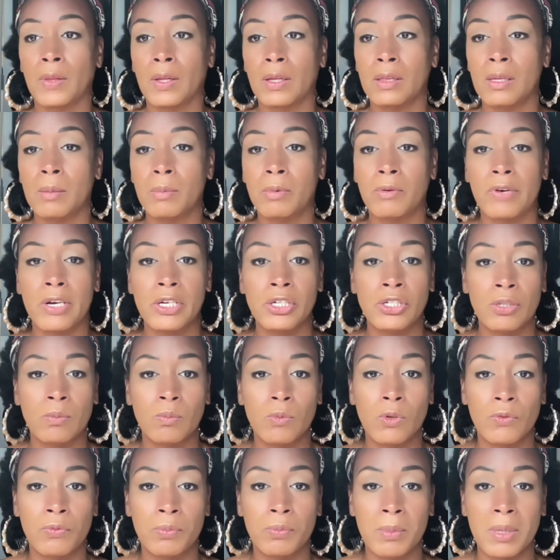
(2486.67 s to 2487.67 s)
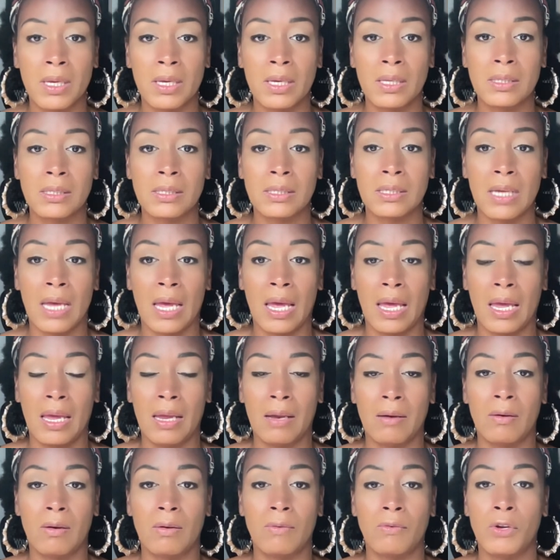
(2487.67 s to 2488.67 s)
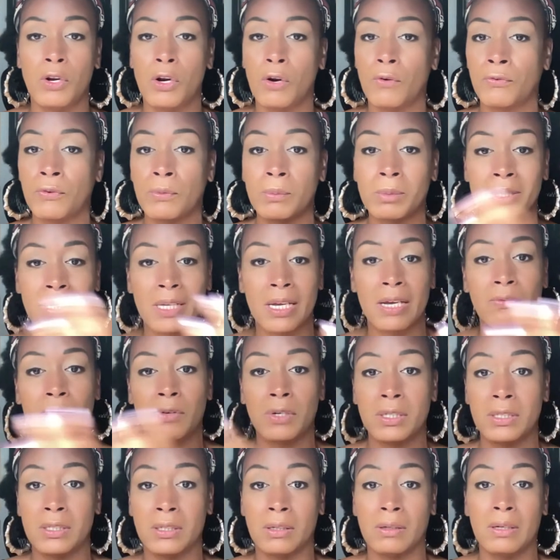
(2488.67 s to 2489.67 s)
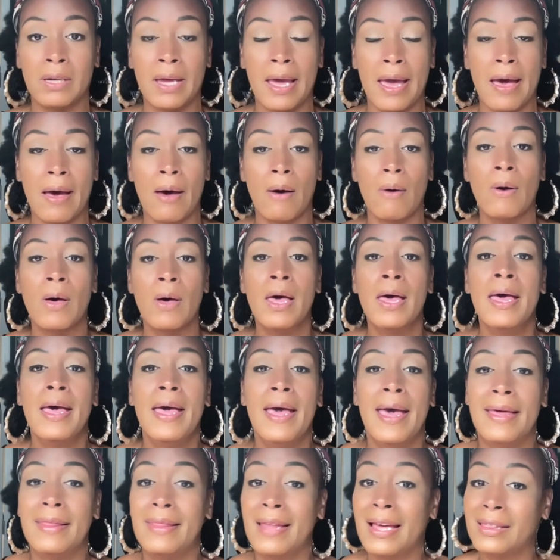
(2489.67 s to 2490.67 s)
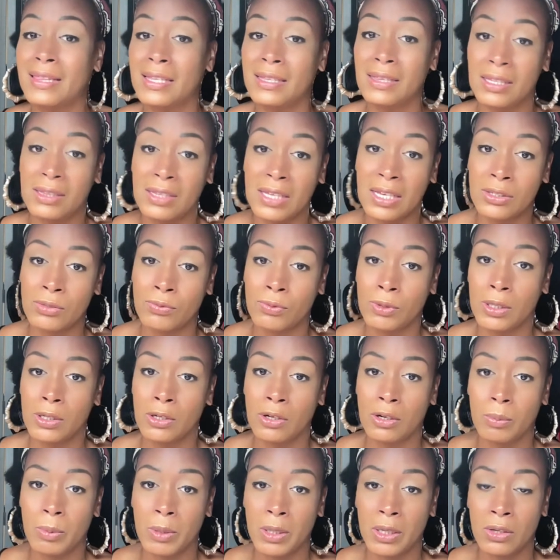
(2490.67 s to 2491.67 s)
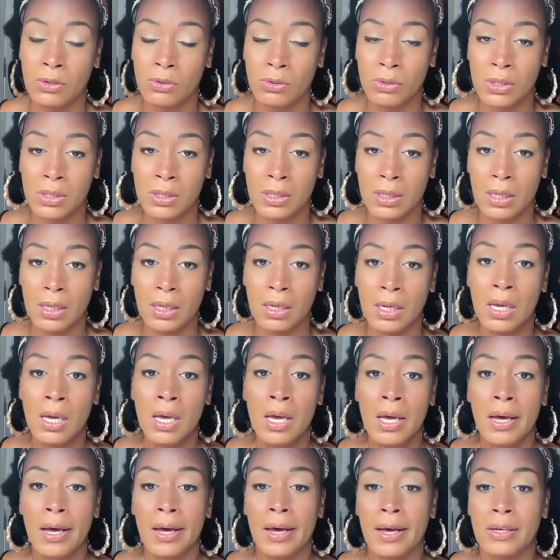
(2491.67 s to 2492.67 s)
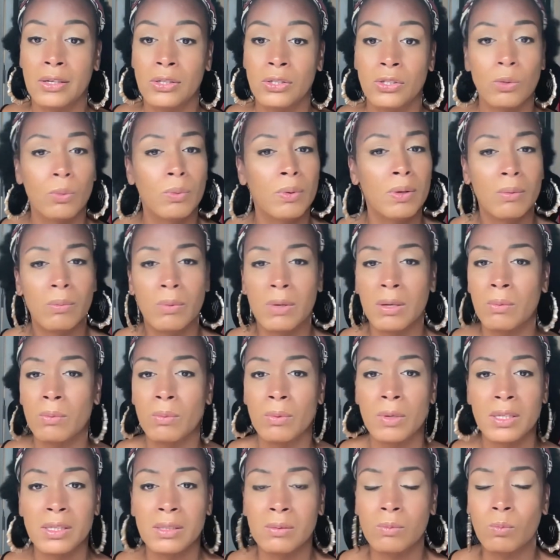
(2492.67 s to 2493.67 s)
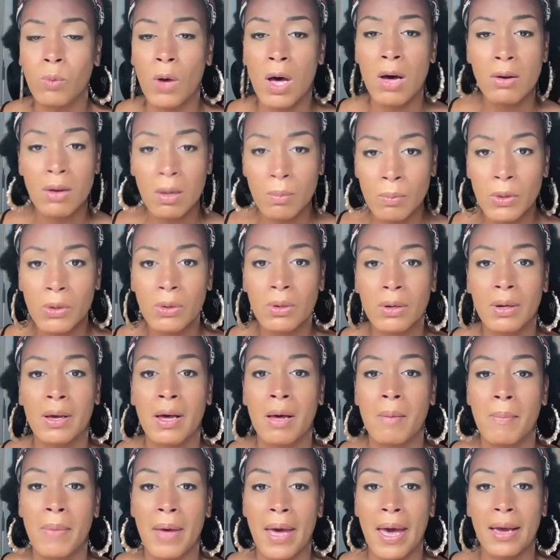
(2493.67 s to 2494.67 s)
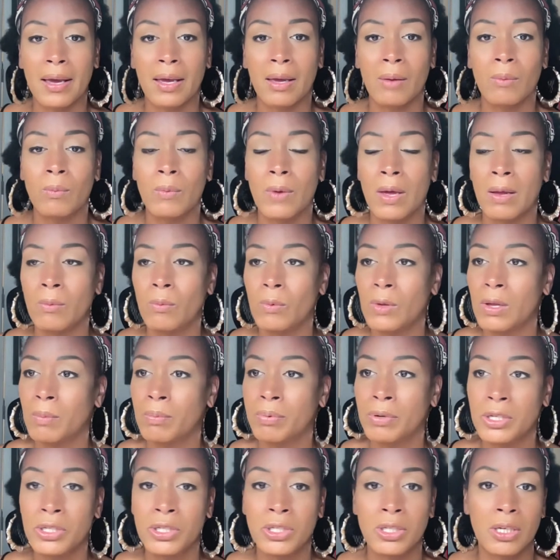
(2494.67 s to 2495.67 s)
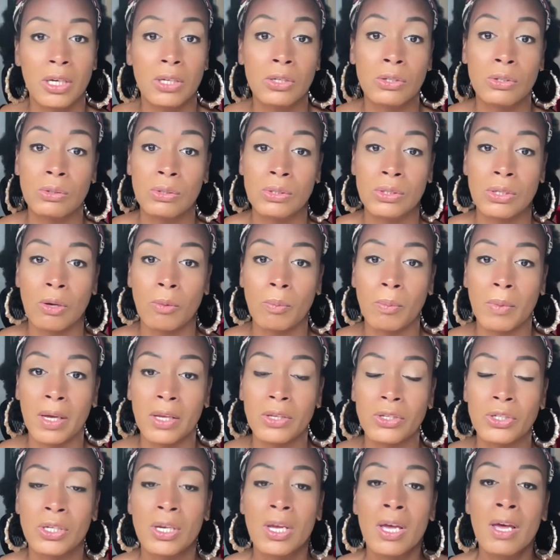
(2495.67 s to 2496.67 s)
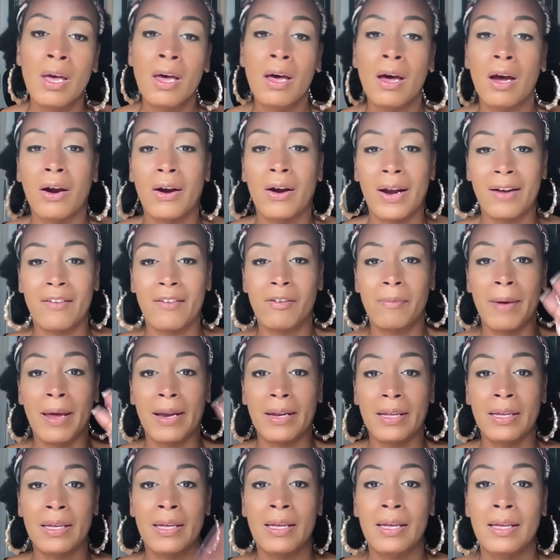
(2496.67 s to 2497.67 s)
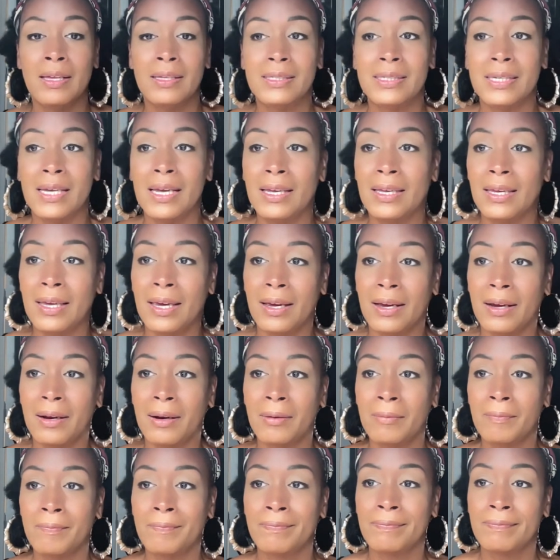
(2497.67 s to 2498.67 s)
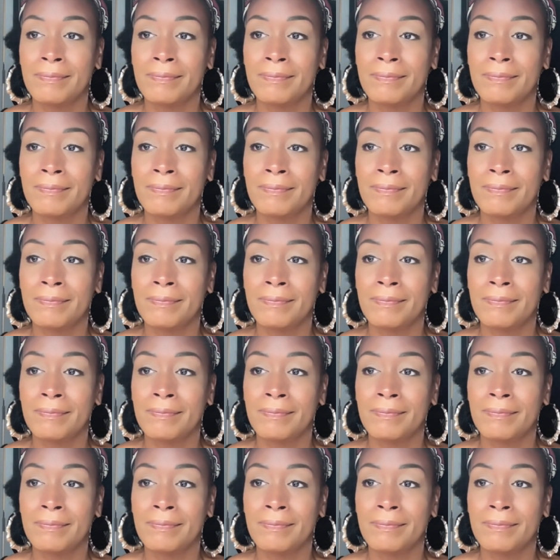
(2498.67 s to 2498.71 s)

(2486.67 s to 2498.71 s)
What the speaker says: liberation movements and, from slavery till now. And I think that that's really going to be interesting. So we welcome you to come back, and we appreciate you so much. All right, everybody, take care.